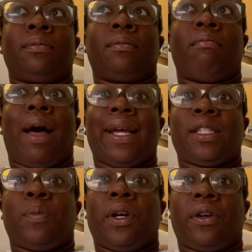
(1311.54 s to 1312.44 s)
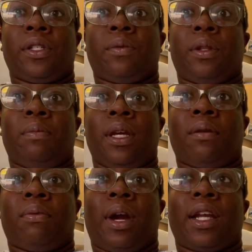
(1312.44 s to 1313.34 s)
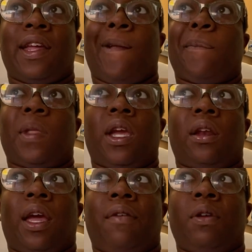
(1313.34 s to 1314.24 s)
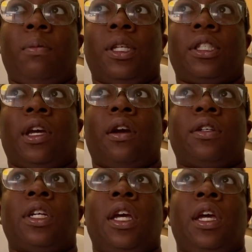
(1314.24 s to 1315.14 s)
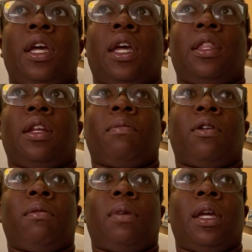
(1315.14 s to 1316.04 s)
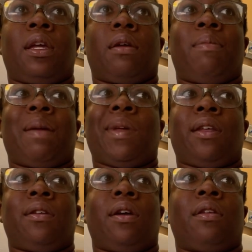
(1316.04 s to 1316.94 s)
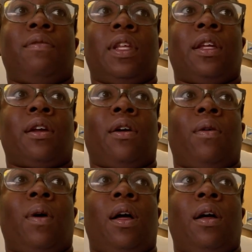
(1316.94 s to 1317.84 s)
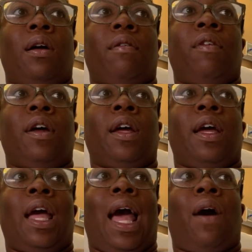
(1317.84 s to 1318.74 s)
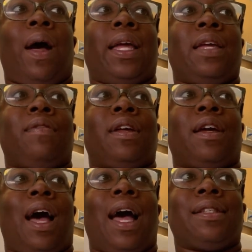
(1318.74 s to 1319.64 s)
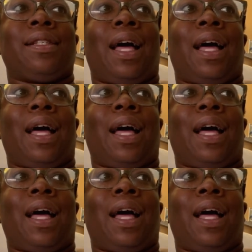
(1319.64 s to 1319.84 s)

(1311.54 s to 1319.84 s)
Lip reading: my experience with being pregnant and having a miscarriage, and then I'm going to make maybe another video of how I even got to the